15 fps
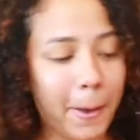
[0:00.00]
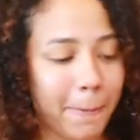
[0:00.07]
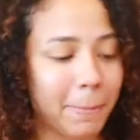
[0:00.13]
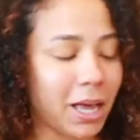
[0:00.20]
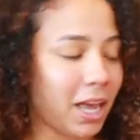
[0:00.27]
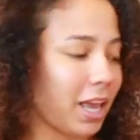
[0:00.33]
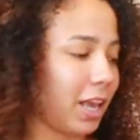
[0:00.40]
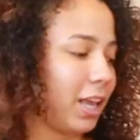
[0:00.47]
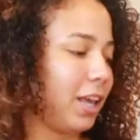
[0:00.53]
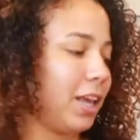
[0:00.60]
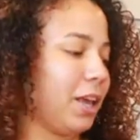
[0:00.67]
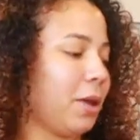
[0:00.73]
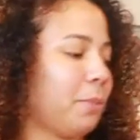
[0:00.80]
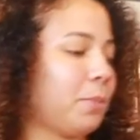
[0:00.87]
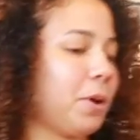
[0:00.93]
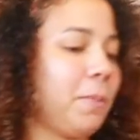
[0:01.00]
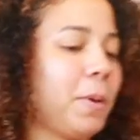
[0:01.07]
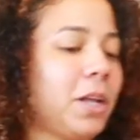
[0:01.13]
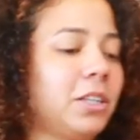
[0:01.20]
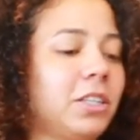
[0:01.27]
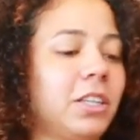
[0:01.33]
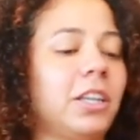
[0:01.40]
But pretty
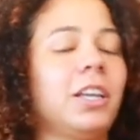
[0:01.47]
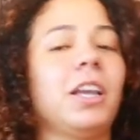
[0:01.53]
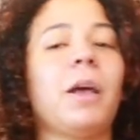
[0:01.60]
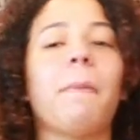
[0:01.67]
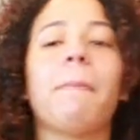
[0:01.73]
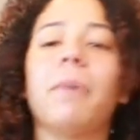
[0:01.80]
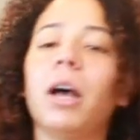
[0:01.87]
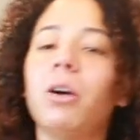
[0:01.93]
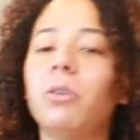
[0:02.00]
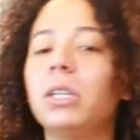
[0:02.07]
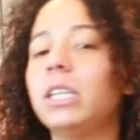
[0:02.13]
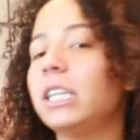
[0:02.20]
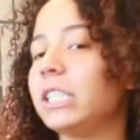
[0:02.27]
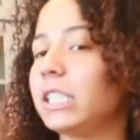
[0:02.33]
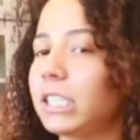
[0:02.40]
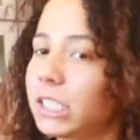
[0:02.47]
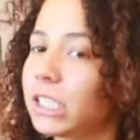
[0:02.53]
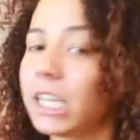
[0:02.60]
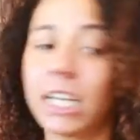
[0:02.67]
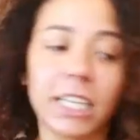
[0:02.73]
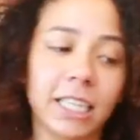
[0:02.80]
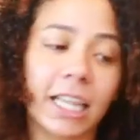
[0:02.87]
much boneless
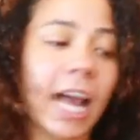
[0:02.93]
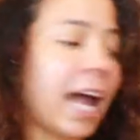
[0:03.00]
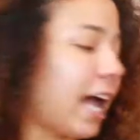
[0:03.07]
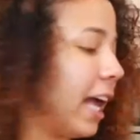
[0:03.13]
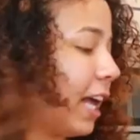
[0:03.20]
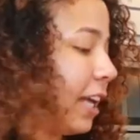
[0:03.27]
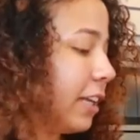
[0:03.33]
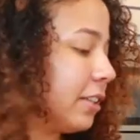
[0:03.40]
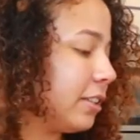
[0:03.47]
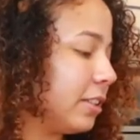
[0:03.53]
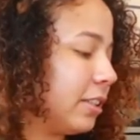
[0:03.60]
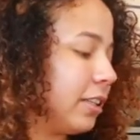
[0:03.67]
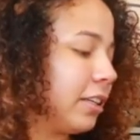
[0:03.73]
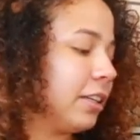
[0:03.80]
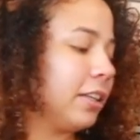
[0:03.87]
chicken thighs